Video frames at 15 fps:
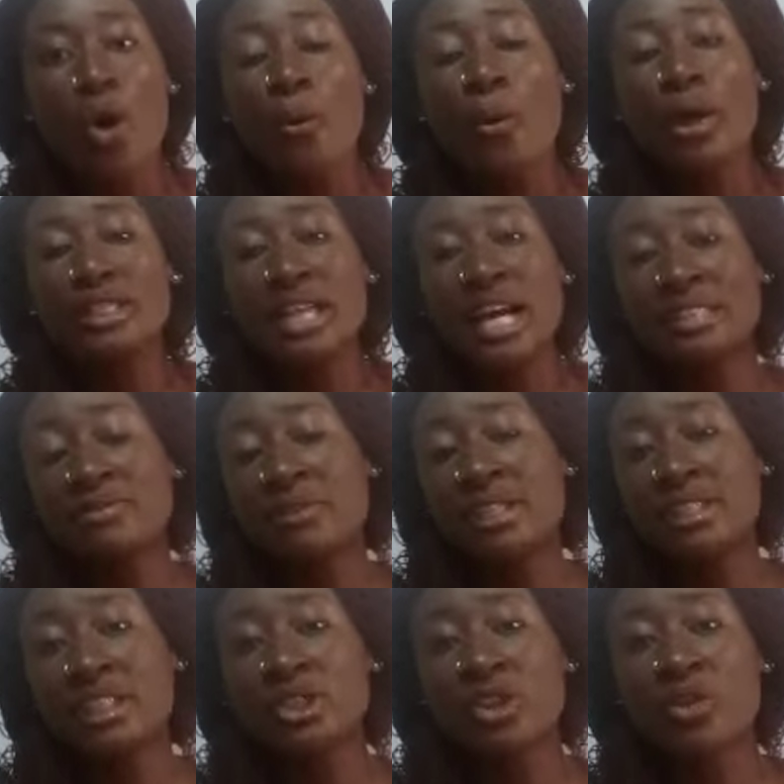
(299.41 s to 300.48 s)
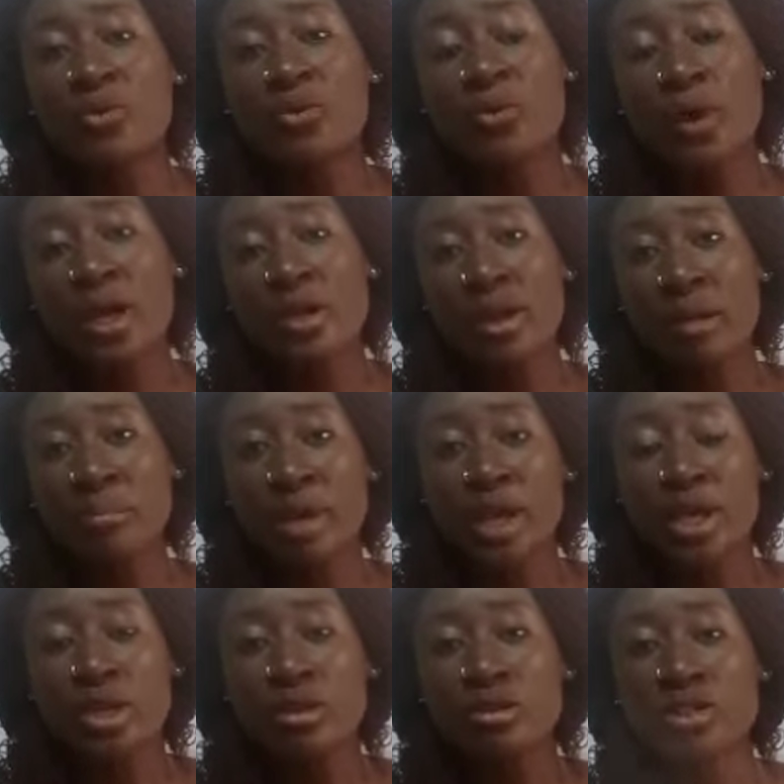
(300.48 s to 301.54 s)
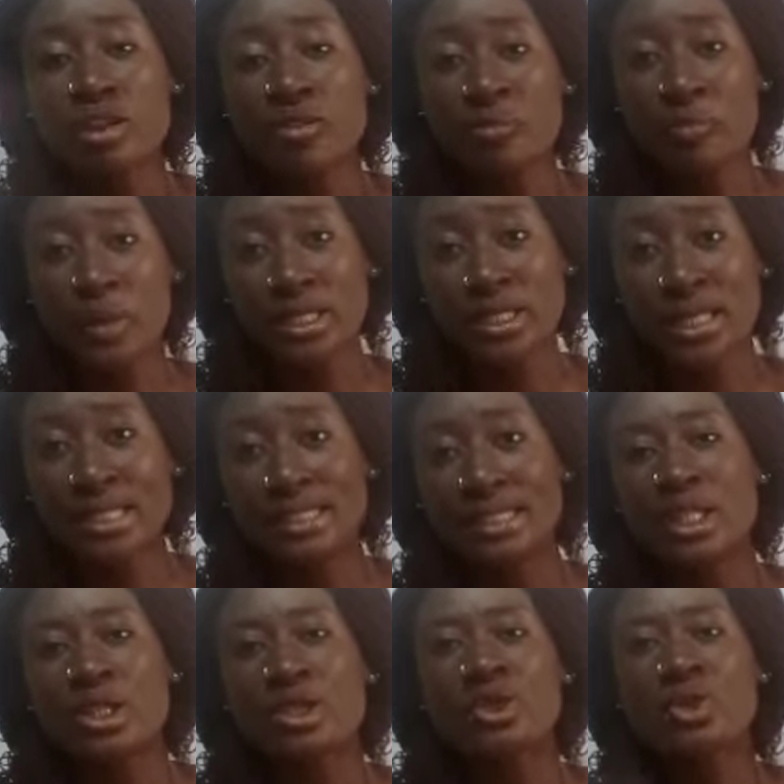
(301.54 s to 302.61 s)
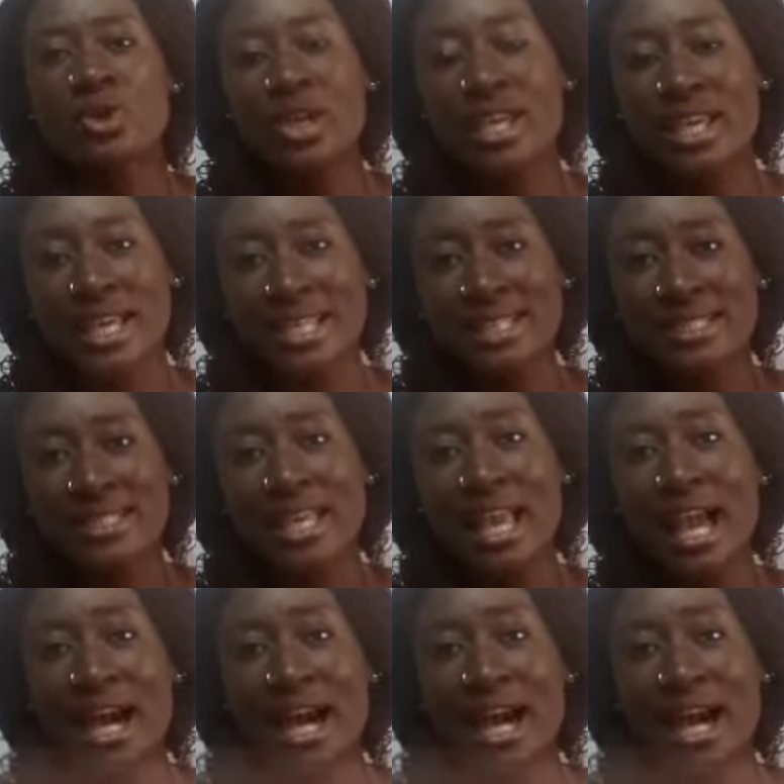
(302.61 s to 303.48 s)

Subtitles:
One advantage of when you are making use of pattern is you get the